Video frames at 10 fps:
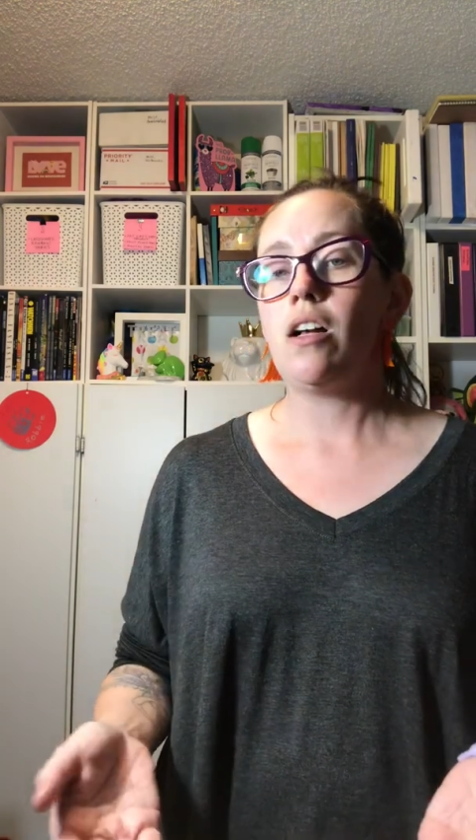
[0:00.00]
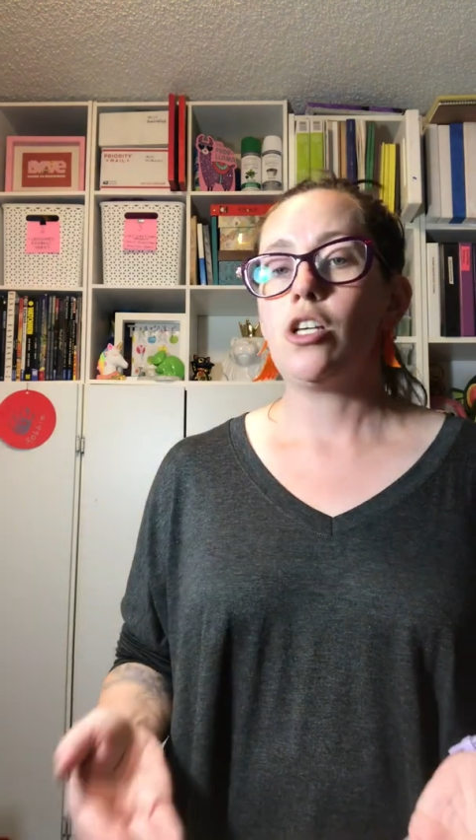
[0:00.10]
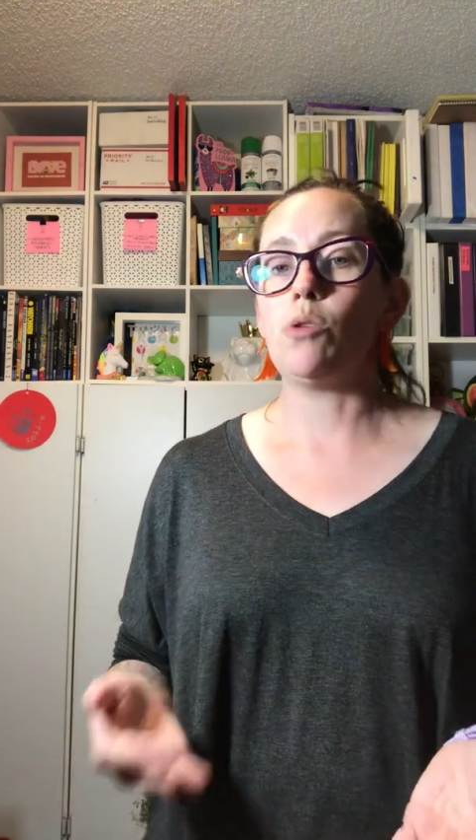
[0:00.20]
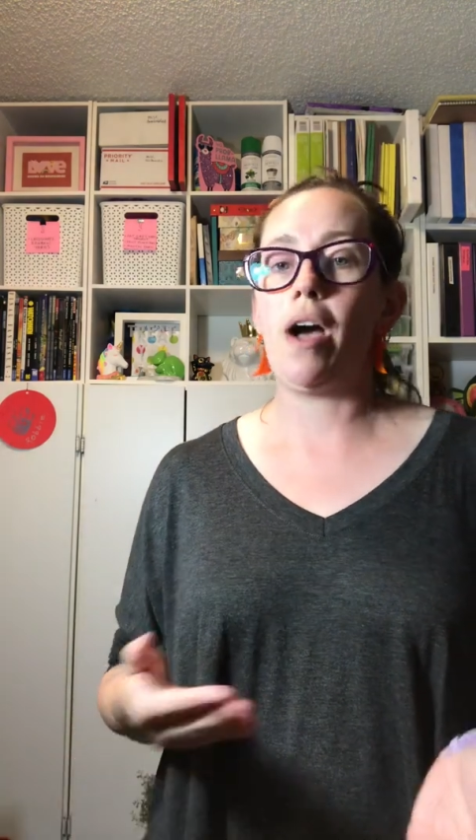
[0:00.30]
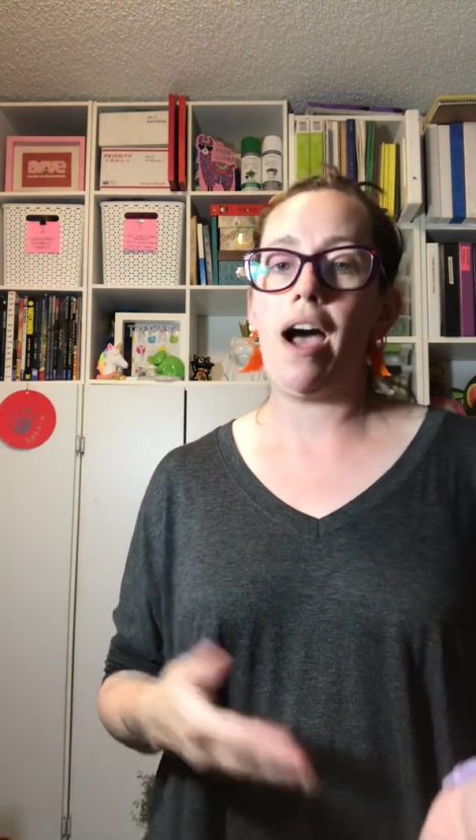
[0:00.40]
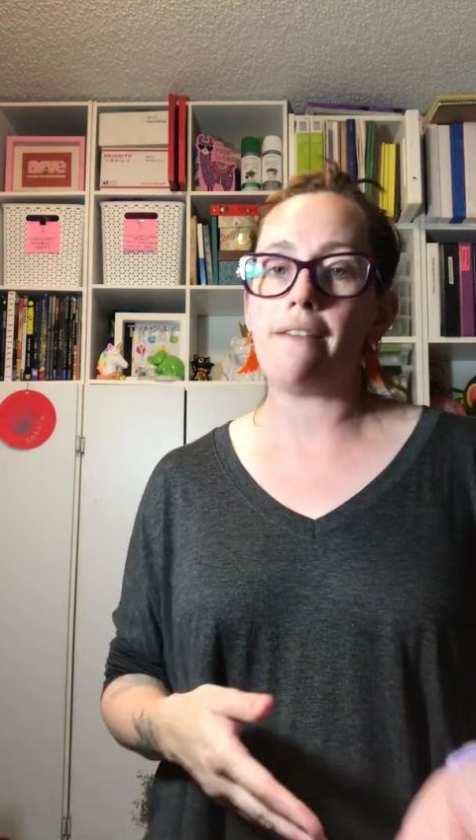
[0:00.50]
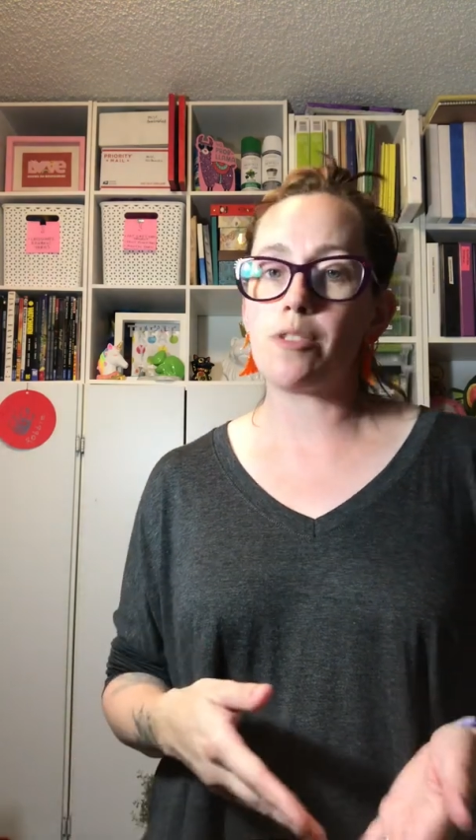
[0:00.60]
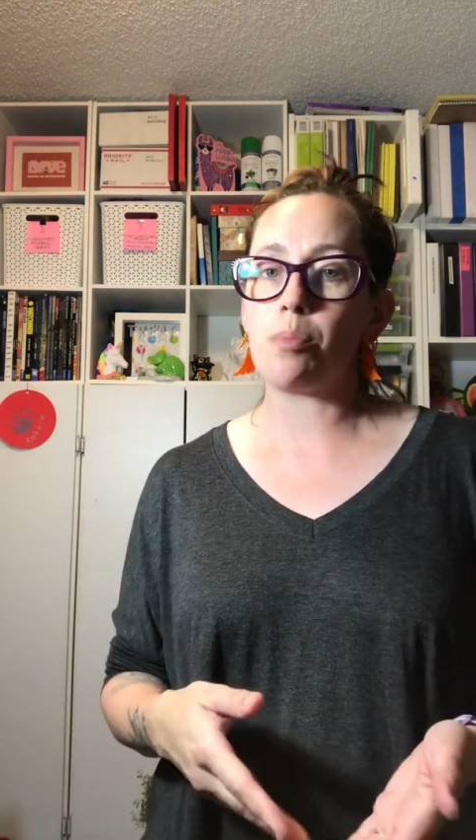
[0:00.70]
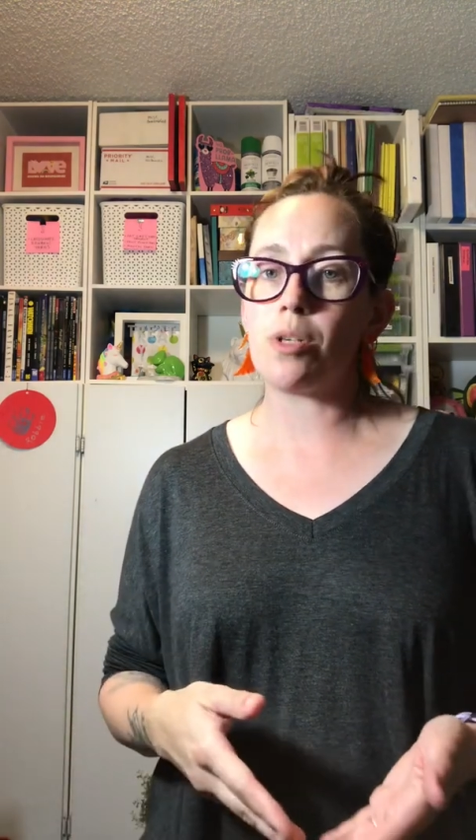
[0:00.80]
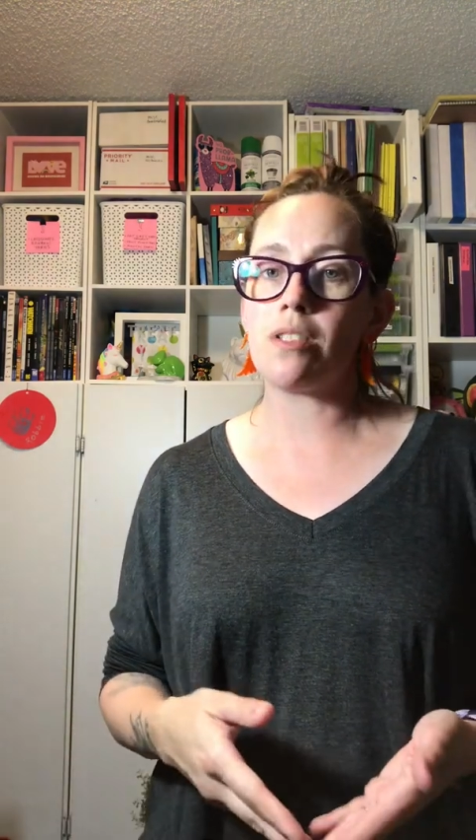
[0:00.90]
You have
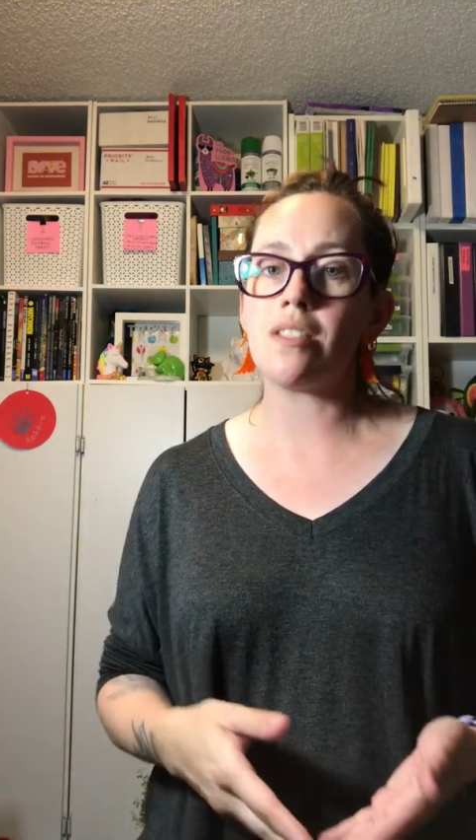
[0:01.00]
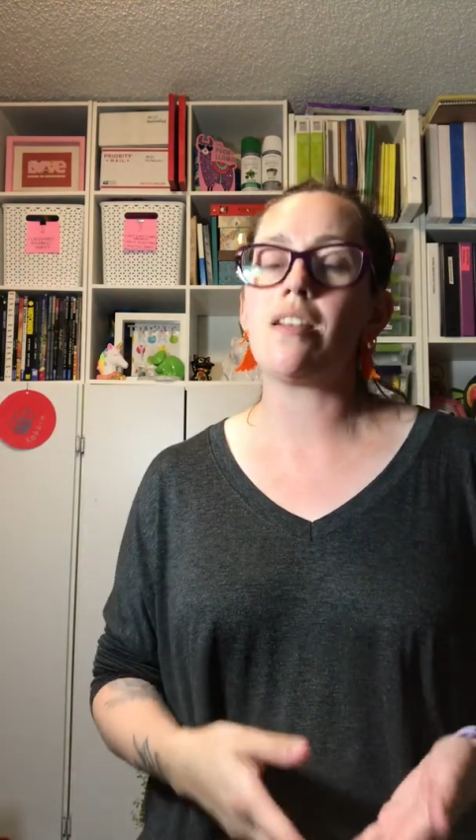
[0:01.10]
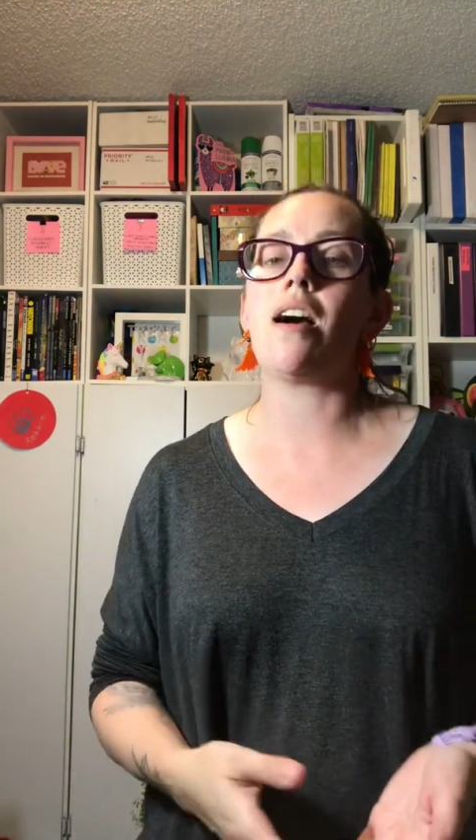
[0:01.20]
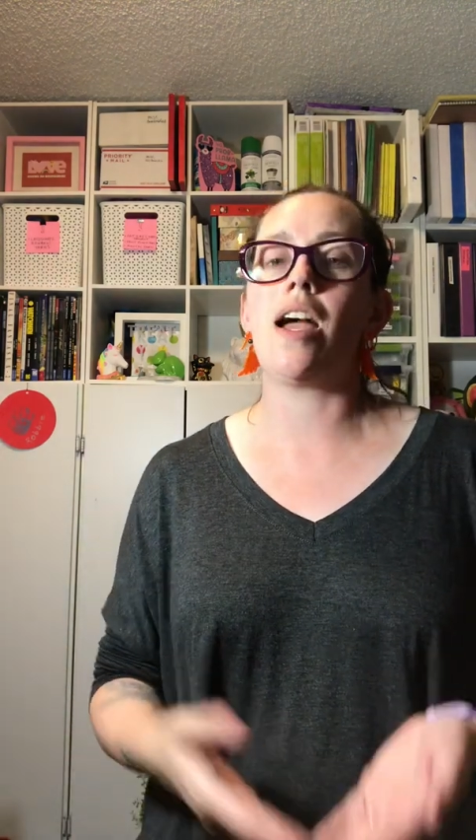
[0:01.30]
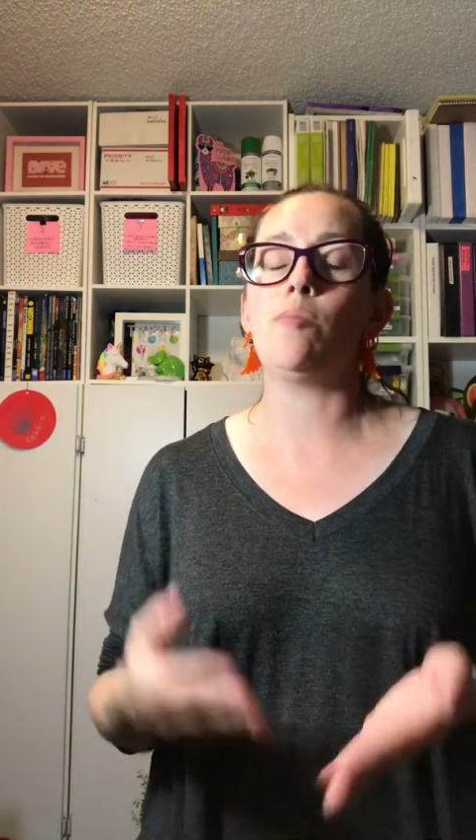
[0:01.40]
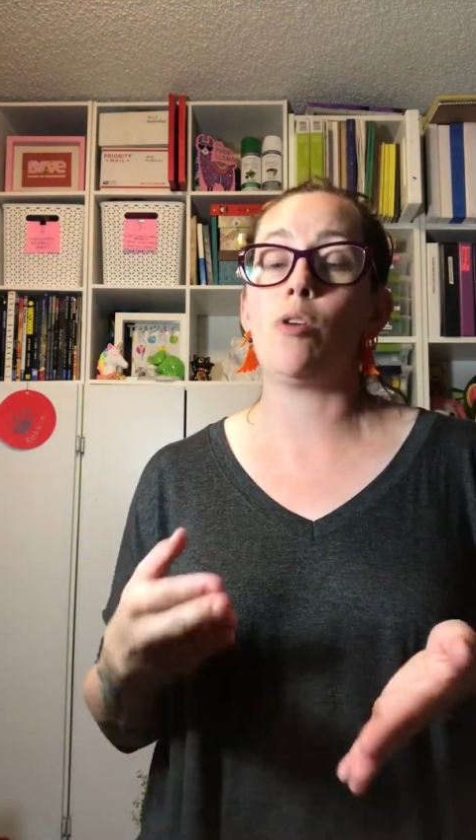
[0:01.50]
to put in the time.